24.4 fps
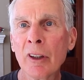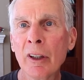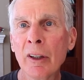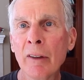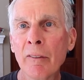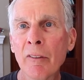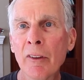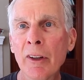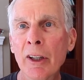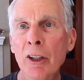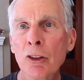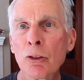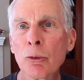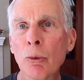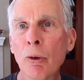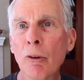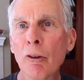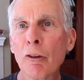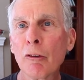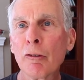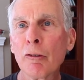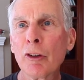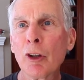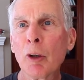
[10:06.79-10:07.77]
the next roll
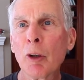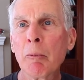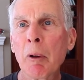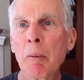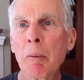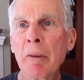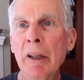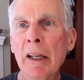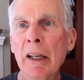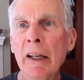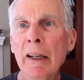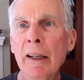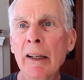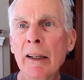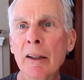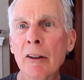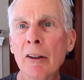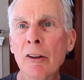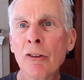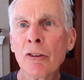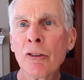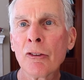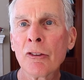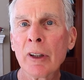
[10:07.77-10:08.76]
of film I'm getting
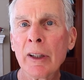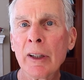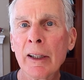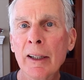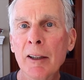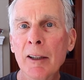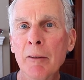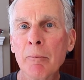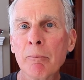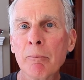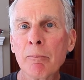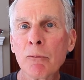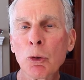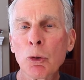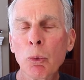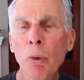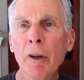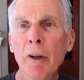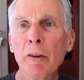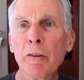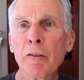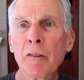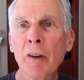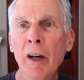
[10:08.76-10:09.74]
is um,
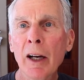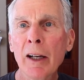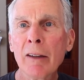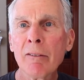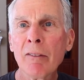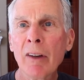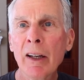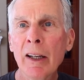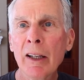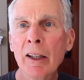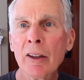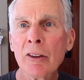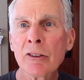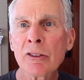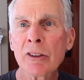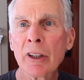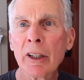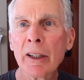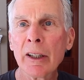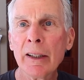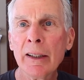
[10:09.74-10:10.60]
25 ASA.